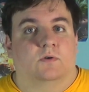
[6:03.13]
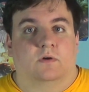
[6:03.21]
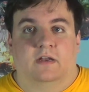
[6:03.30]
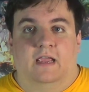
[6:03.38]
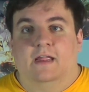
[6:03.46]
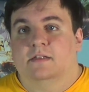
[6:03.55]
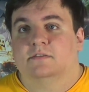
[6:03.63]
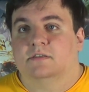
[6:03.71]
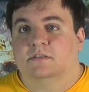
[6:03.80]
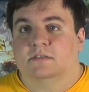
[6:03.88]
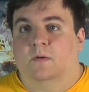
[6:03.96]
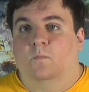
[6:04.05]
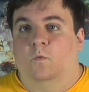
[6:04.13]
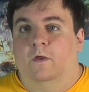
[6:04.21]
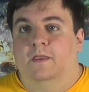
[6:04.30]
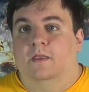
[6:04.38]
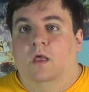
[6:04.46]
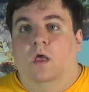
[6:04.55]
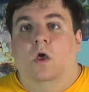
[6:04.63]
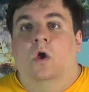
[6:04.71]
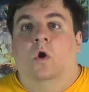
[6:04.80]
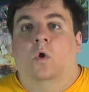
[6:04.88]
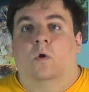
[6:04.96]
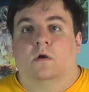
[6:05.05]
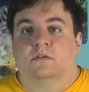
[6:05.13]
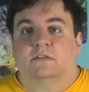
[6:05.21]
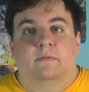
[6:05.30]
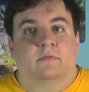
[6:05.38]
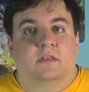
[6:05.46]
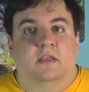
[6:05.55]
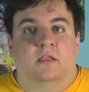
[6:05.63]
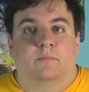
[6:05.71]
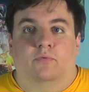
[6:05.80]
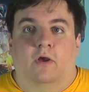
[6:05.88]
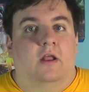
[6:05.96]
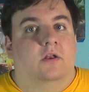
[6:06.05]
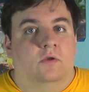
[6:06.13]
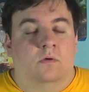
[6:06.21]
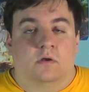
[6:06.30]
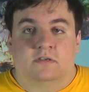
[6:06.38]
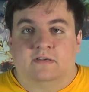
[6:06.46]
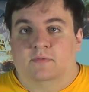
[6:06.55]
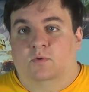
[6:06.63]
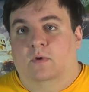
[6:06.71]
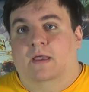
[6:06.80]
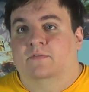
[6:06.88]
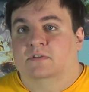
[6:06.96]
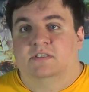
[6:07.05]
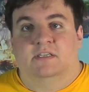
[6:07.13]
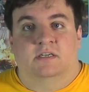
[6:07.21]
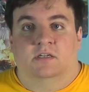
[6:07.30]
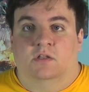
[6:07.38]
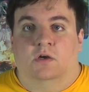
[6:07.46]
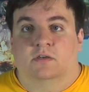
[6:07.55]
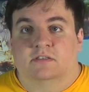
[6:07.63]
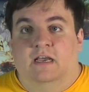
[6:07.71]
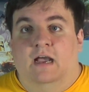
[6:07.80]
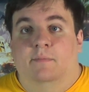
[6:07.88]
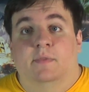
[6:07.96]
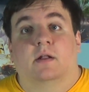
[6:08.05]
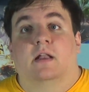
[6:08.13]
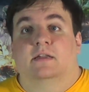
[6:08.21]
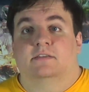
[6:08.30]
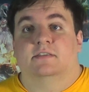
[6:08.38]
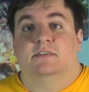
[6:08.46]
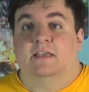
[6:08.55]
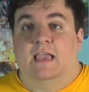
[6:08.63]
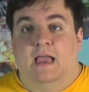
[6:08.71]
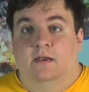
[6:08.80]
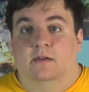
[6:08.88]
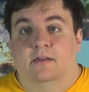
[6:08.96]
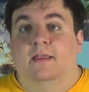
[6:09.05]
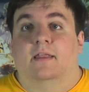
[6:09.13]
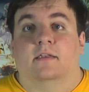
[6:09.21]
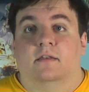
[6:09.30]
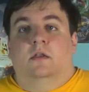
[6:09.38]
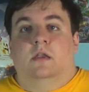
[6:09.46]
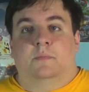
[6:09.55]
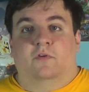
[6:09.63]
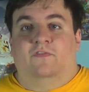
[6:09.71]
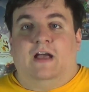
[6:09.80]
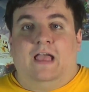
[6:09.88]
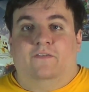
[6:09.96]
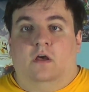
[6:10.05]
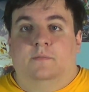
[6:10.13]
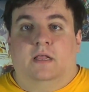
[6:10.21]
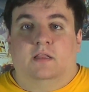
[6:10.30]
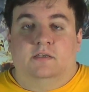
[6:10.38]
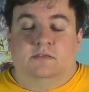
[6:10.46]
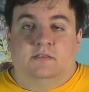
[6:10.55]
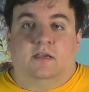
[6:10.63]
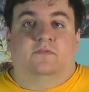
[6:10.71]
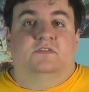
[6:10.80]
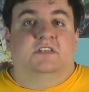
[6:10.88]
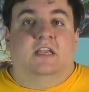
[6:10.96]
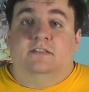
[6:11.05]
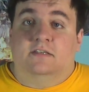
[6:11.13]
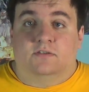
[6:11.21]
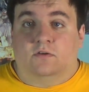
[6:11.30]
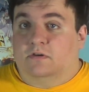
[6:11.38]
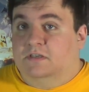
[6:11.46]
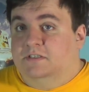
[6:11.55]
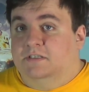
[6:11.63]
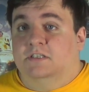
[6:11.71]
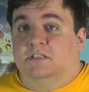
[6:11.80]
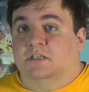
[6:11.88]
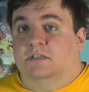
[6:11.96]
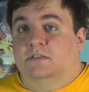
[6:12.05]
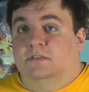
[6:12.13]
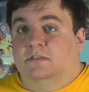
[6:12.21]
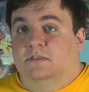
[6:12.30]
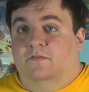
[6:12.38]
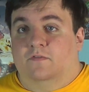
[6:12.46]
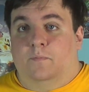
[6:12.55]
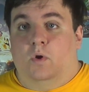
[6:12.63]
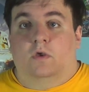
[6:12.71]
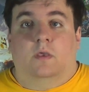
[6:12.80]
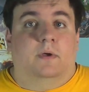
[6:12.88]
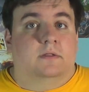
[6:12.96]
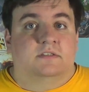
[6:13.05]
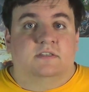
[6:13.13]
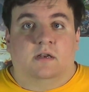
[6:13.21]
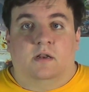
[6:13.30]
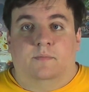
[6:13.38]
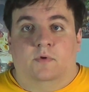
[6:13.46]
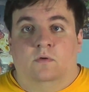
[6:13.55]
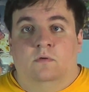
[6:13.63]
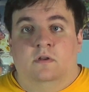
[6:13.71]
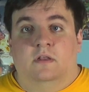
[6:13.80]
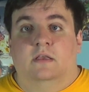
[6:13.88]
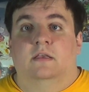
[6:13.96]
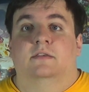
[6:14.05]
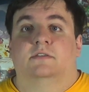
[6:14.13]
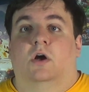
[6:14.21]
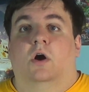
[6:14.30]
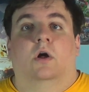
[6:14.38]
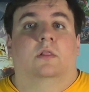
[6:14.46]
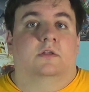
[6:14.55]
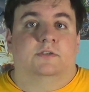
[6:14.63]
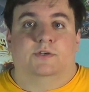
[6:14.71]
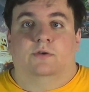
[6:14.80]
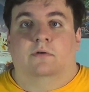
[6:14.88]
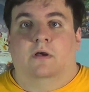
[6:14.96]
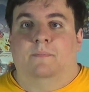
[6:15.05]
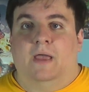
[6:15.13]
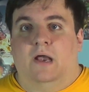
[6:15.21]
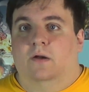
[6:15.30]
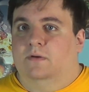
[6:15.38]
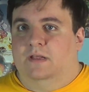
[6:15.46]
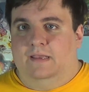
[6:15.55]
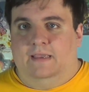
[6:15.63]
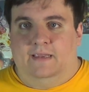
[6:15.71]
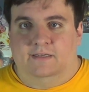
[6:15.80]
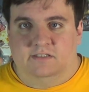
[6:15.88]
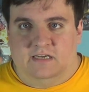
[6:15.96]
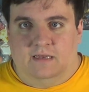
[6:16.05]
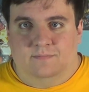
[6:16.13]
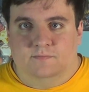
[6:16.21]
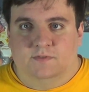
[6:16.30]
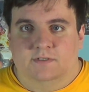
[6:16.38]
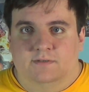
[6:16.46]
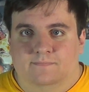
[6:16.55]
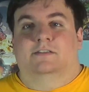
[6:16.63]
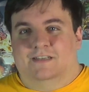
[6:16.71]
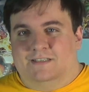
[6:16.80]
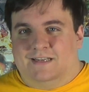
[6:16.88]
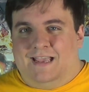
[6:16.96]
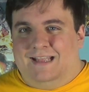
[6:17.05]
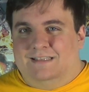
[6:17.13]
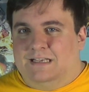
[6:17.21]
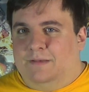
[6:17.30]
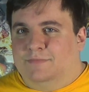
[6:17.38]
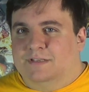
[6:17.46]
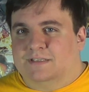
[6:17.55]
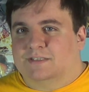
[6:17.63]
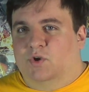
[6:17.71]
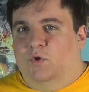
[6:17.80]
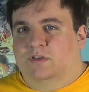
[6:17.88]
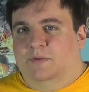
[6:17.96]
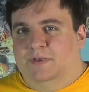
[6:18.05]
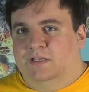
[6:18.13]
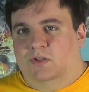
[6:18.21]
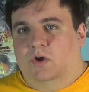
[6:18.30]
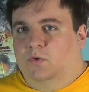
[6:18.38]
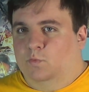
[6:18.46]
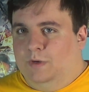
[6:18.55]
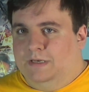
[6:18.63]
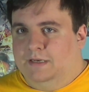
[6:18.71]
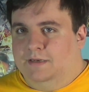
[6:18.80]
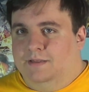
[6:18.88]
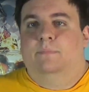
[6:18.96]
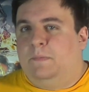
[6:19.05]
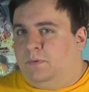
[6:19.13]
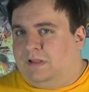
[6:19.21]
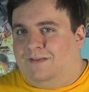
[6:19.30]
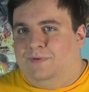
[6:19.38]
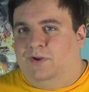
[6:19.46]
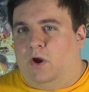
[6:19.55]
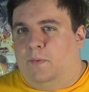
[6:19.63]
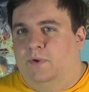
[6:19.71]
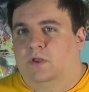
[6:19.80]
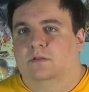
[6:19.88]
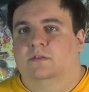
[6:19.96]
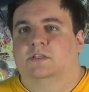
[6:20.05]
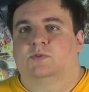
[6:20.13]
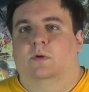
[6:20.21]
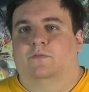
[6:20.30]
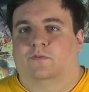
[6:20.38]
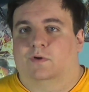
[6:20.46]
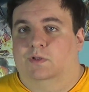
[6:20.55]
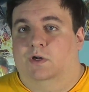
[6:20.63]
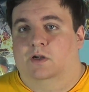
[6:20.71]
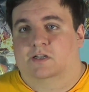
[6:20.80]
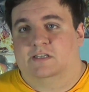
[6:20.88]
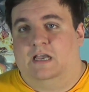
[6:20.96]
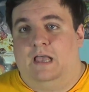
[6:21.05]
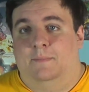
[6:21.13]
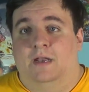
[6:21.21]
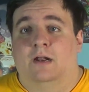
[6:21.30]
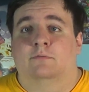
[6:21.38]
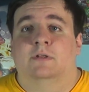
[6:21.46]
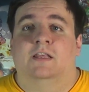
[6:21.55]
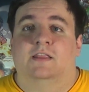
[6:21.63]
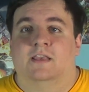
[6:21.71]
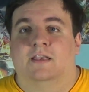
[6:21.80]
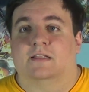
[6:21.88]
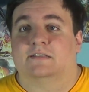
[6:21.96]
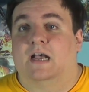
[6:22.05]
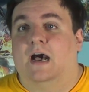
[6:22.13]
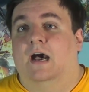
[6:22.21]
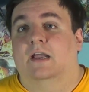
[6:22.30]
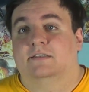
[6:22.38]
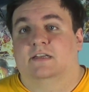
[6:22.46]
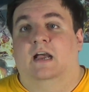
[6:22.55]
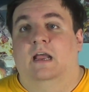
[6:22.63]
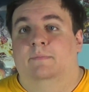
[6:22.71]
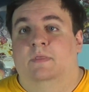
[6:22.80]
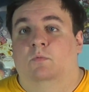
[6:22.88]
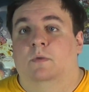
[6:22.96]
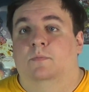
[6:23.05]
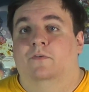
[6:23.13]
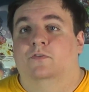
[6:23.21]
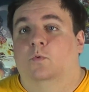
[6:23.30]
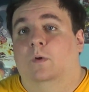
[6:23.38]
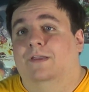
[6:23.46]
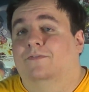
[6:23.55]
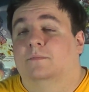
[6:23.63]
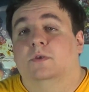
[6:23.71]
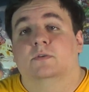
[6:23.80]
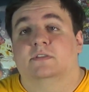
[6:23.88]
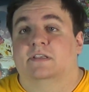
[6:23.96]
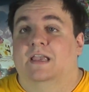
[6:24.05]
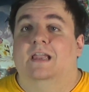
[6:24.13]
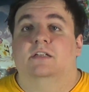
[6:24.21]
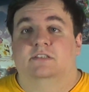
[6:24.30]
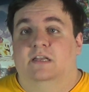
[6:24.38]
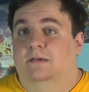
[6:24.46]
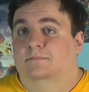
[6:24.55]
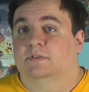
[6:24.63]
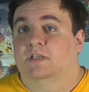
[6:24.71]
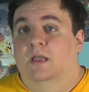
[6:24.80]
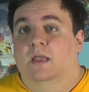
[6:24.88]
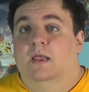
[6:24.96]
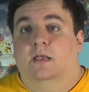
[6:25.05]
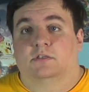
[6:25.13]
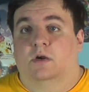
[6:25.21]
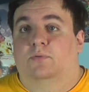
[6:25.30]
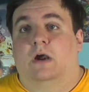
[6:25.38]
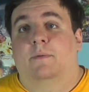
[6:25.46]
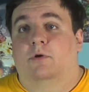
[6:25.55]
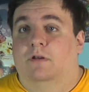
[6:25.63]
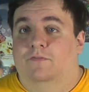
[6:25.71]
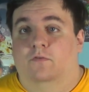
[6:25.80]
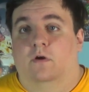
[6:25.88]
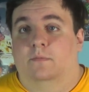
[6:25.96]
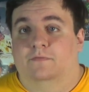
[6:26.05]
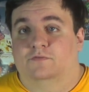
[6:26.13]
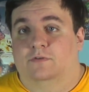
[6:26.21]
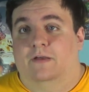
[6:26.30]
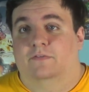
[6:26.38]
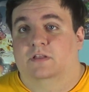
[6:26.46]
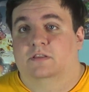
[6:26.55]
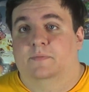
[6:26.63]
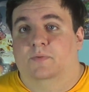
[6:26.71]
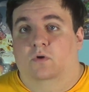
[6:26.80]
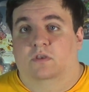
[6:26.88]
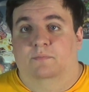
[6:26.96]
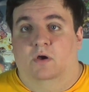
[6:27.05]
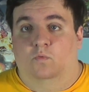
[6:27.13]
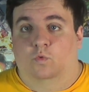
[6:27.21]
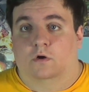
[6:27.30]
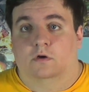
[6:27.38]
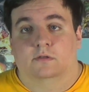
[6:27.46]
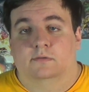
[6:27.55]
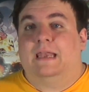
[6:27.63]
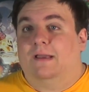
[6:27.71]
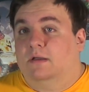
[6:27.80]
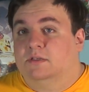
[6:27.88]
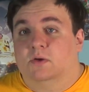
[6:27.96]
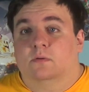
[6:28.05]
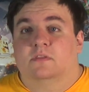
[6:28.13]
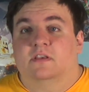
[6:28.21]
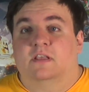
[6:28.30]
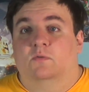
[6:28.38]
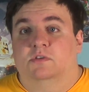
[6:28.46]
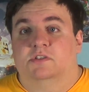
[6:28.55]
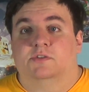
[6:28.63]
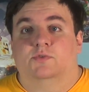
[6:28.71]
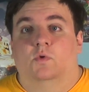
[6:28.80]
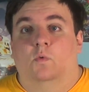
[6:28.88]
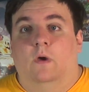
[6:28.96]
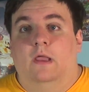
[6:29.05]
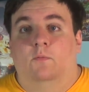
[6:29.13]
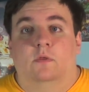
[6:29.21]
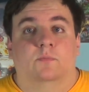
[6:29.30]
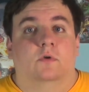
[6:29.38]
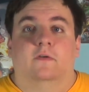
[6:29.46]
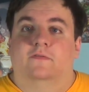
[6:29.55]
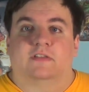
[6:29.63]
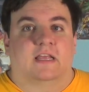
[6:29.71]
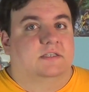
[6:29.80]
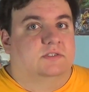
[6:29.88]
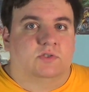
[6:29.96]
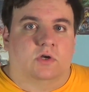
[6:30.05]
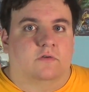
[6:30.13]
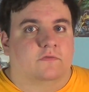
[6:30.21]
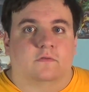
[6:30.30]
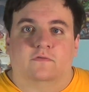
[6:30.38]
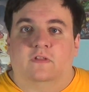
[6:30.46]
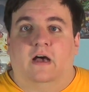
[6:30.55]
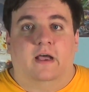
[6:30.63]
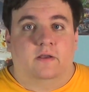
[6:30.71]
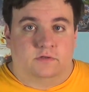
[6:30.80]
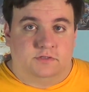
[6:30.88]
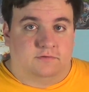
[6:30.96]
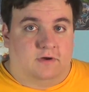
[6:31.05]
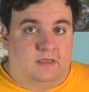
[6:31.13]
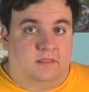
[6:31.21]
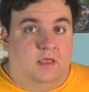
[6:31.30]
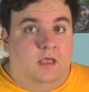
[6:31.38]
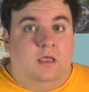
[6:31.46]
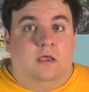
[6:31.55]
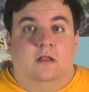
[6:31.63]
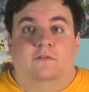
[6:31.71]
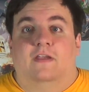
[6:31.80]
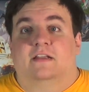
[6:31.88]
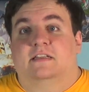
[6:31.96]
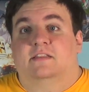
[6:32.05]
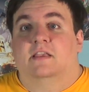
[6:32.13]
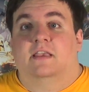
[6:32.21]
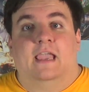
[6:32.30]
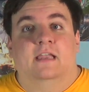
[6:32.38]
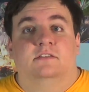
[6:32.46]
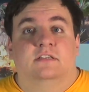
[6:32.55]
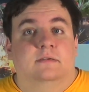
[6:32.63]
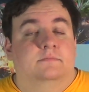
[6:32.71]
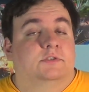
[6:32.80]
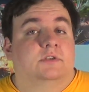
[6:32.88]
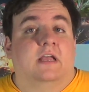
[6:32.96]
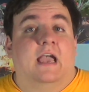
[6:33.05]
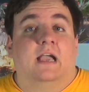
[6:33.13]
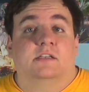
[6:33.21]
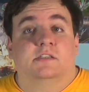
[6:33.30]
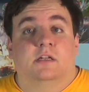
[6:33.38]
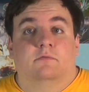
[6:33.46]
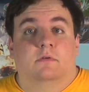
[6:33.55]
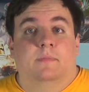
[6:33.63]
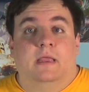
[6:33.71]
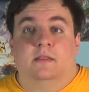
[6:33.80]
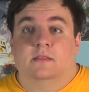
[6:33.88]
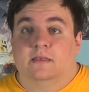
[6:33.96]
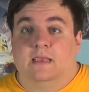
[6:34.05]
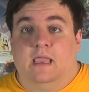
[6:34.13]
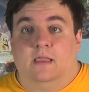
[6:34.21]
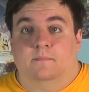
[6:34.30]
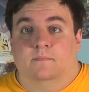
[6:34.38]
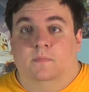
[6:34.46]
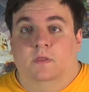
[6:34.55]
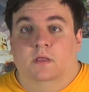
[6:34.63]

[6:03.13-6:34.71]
or enhanced in some way, or something brand new or something we haven't seen in a long time that I'd like to see added in. Number 5 on my list of changes or additions for Pokemon Sun and Moon is all ado about HMs. Just a heads up, this is going to be long-winded. People have been harping on this one for a long time, and I really think it's high time that we moved away from using HMs as our primary form of traveling the Pokemon world. Now, I don't think that we should do away with moves like Surf or Fly or Strength. In fact, I think HMs should actually remain in the game.